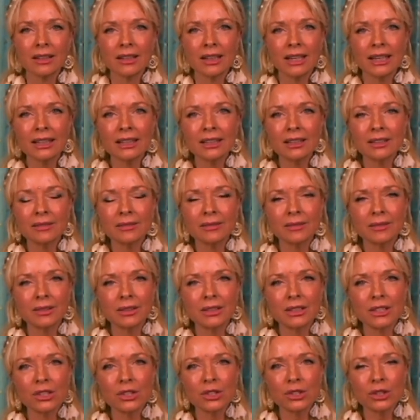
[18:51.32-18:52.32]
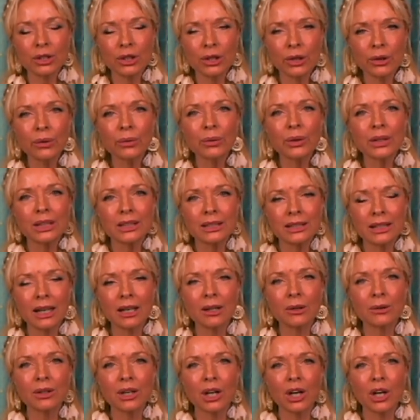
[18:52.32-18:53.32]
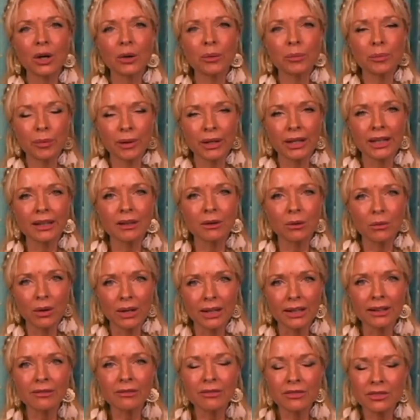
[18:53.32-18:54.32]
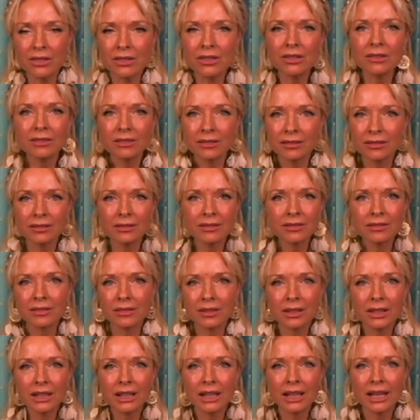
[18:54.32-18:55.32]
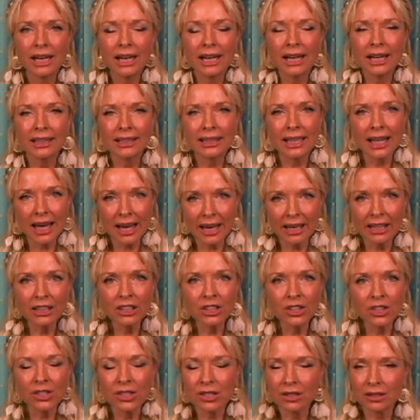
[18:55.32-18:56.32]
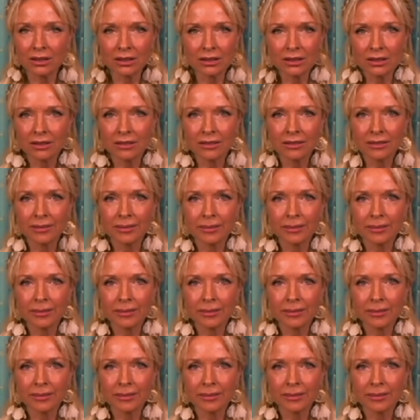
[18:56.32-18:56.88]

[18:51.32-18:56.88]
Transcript: like slowing down our brain waves. And the ancient